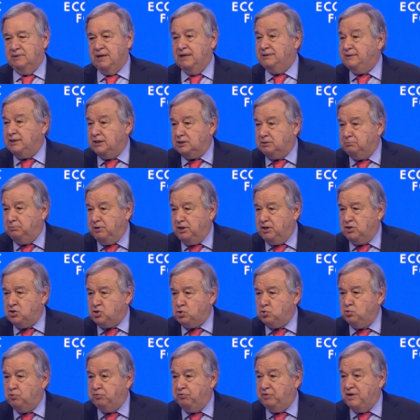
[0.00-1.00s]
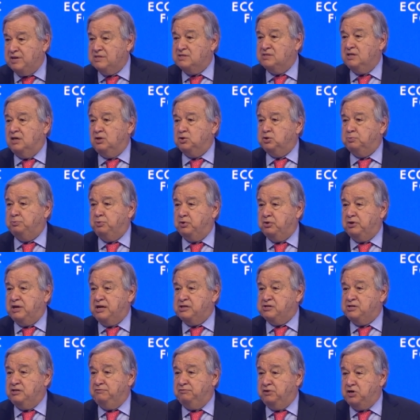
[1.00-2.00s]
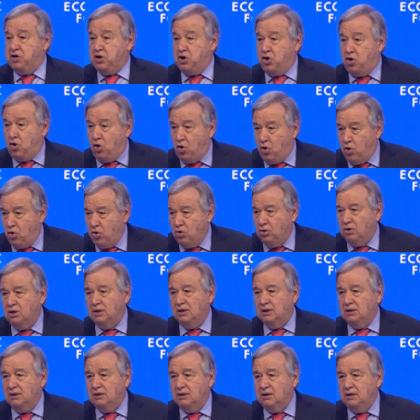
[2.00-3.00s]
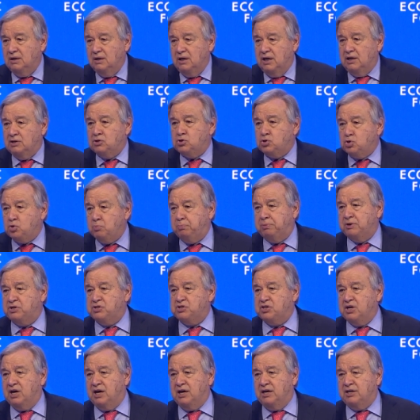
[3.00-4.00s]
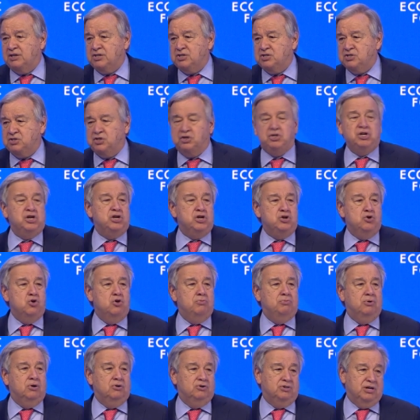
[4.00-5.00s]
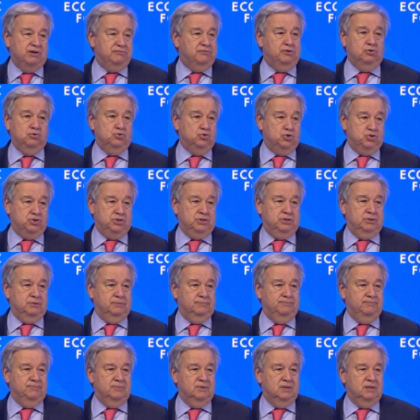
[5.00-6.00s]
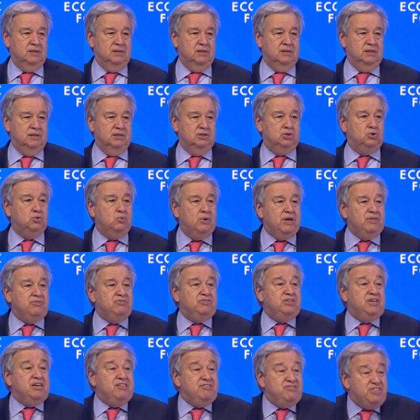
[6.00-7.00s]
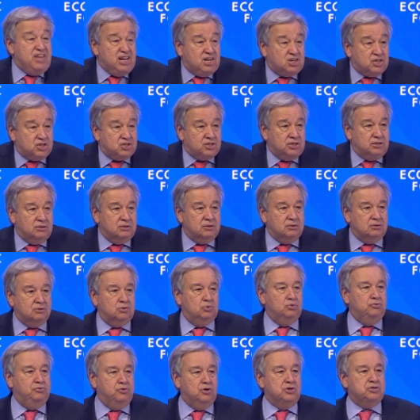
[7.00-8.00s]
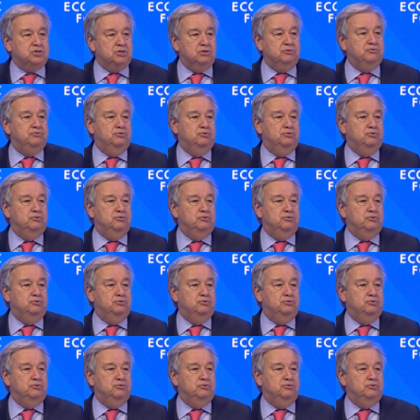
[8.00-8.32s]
And that means to phase out progressively coal and supercharge the renewable revolution, to end the addiction to fossil